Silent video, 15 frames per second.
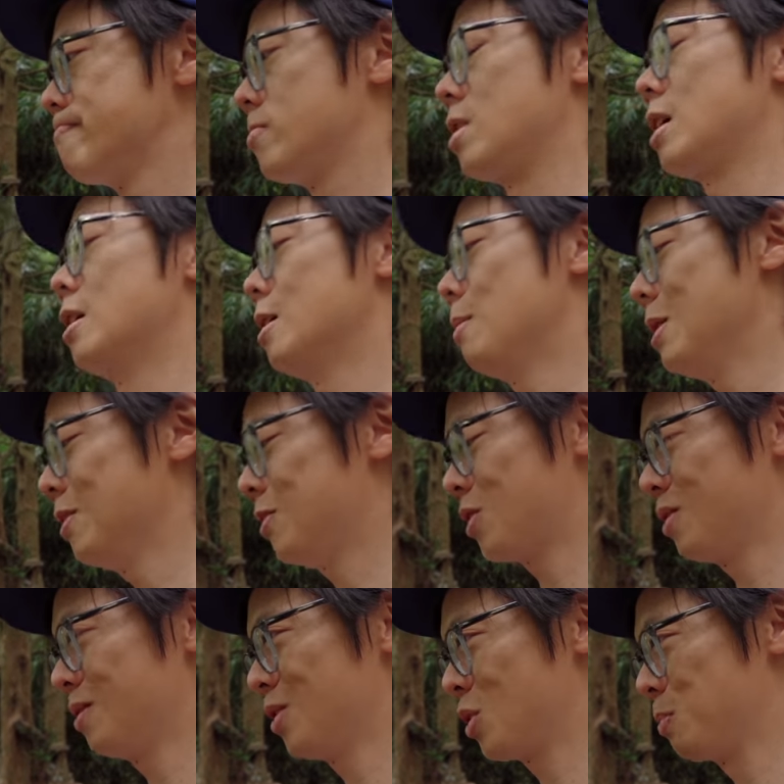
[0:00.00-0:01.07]
Damn
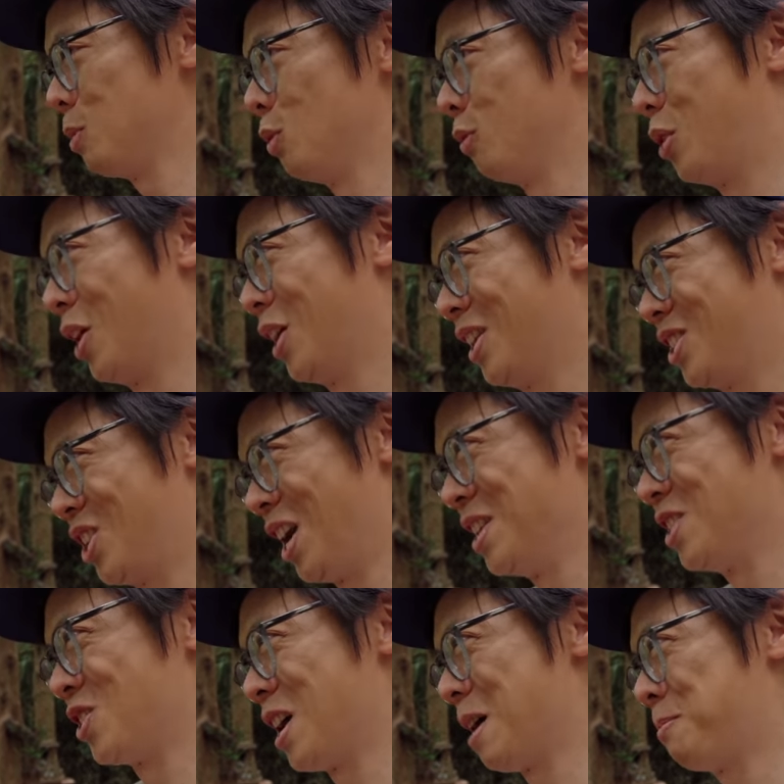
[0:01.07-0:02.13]
it, it's moved,
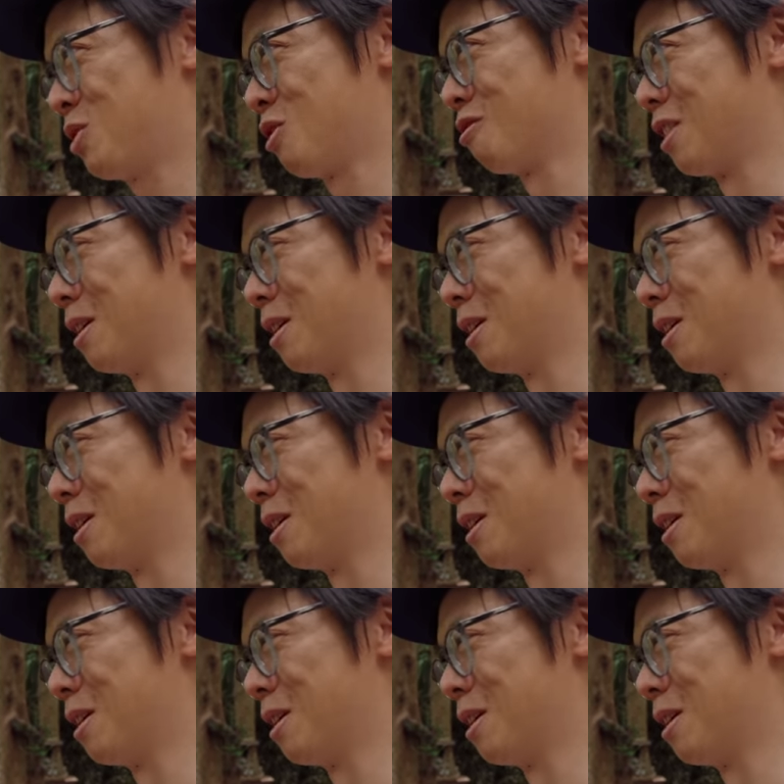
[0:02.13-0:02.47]
changed aperture